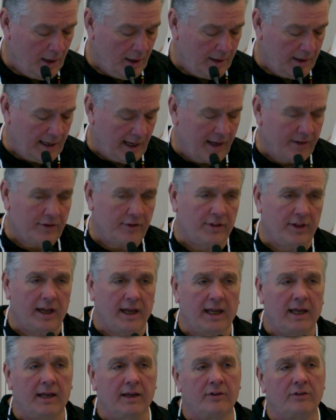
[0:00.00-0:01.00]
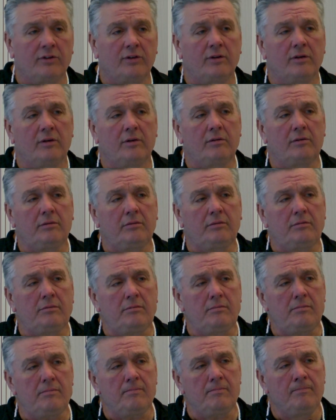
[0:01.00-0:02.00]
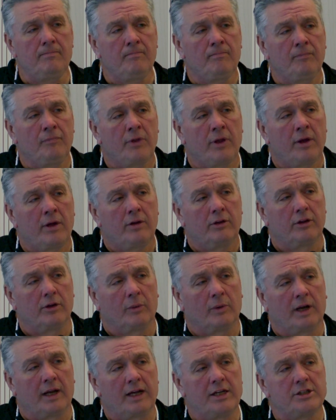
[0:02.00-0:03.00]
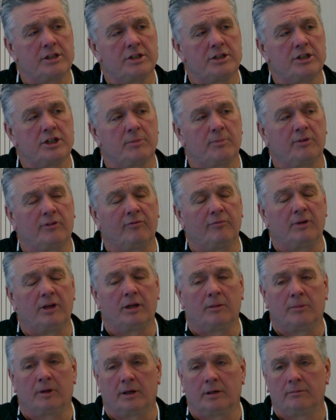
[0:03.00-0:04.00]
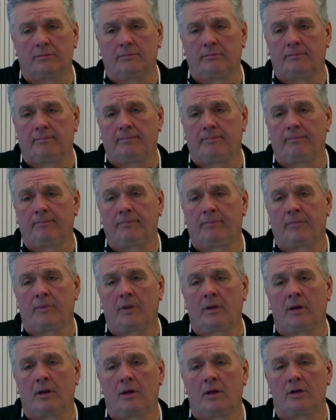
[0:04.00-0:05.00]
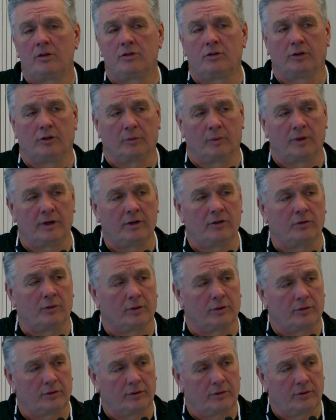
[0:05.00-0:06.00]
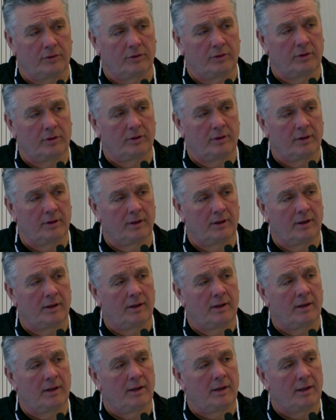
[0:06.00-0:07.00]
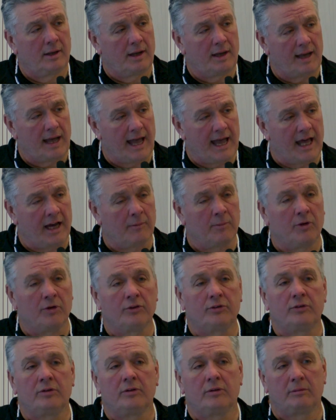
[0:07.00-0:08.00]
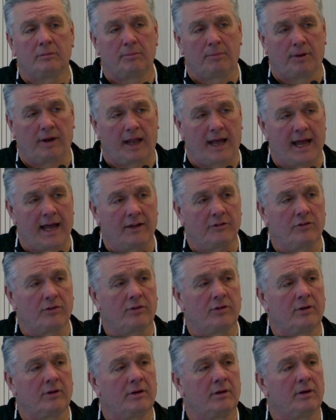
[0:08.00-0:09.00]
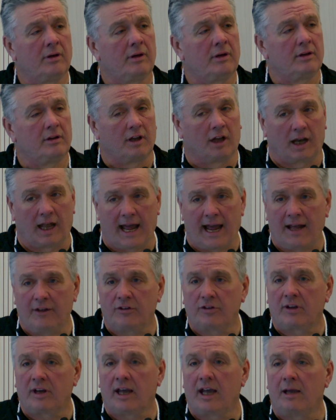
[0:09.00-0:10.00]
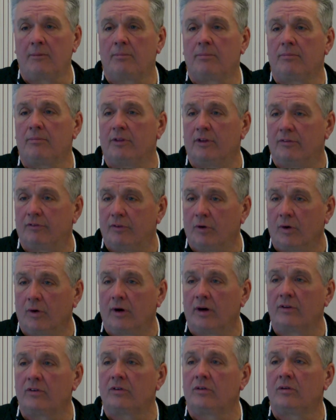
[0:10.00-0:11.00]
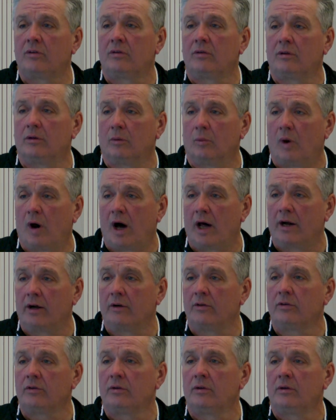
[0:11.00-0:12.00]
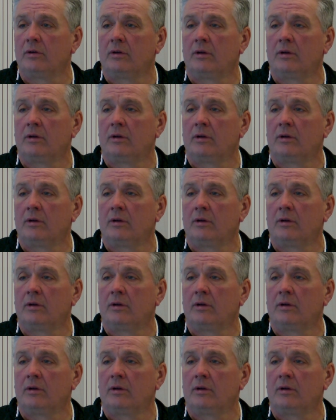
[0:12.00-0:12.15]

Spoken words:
The other thing is the relationship of Mi'kmaq to the resources, animals, plants, the landscape, the forest, the waters,